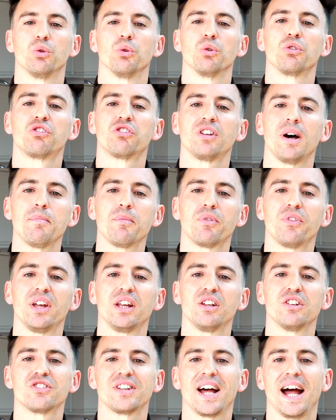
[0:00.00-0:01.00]
or
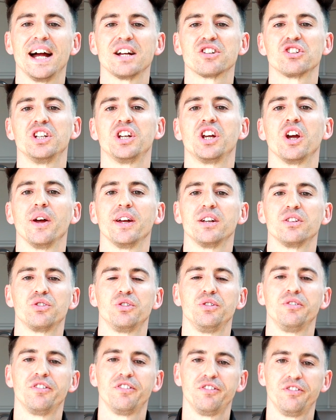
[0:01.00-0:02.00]
something that's actually going
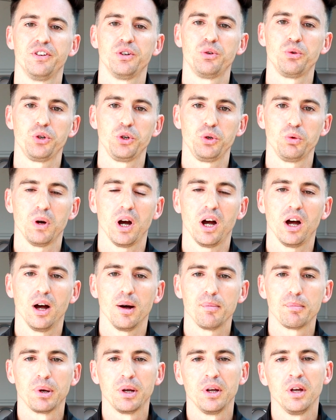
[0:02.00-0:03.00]
to fill you
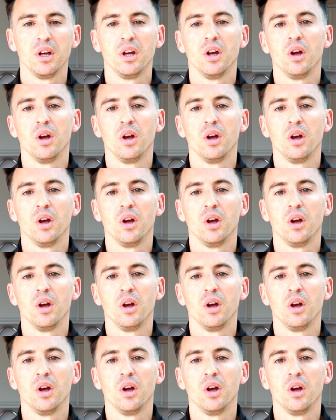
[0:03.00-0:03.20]
up.